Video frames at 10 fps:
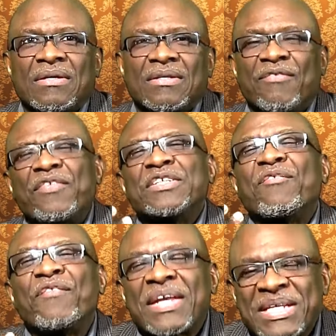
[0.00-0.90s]
the first
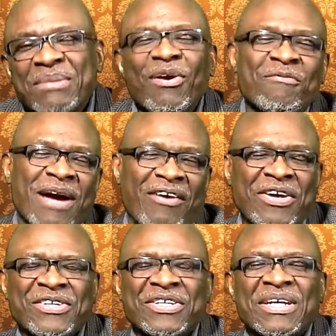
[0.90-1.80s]
victim of
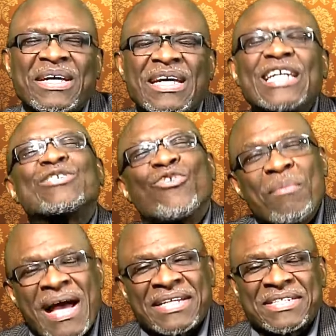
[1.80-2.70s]
marriage is
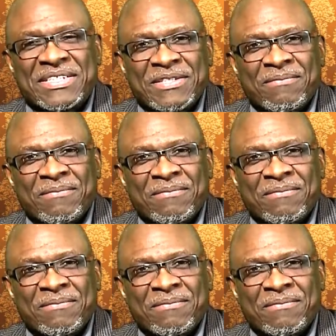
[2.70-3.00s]
romance.